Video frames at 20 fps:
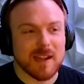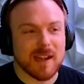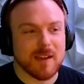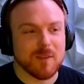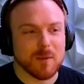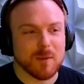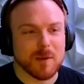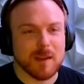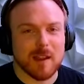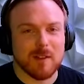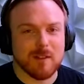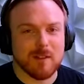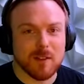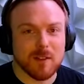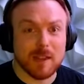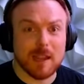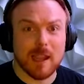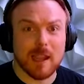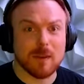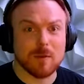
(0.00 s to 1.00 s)
everyone. I
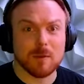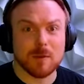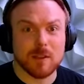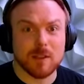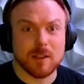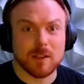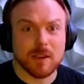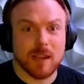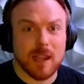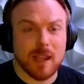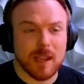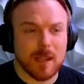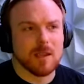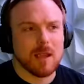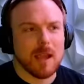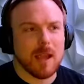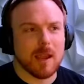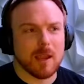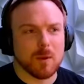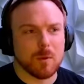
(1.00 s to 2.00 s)
felt like I had really good
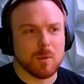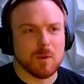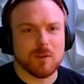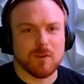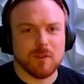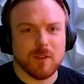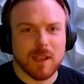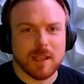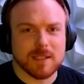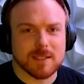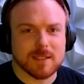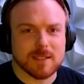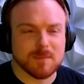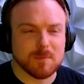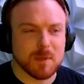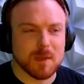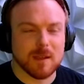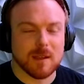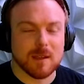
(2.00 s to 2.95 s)
aim. I could win fights, but